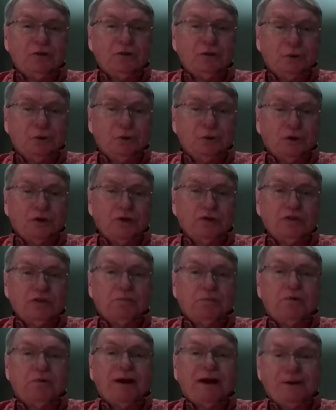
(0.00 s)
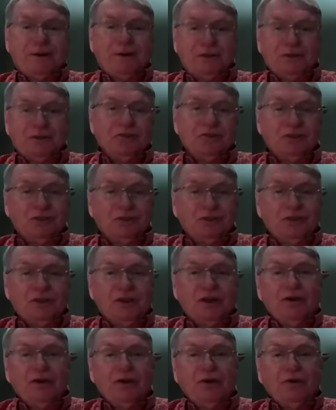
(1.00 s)
towards practices
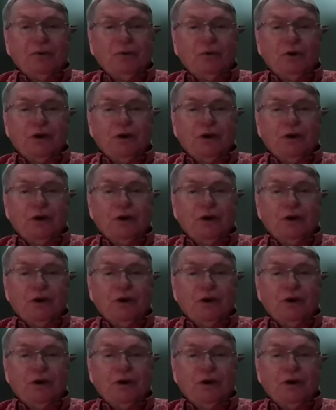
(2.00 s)
that are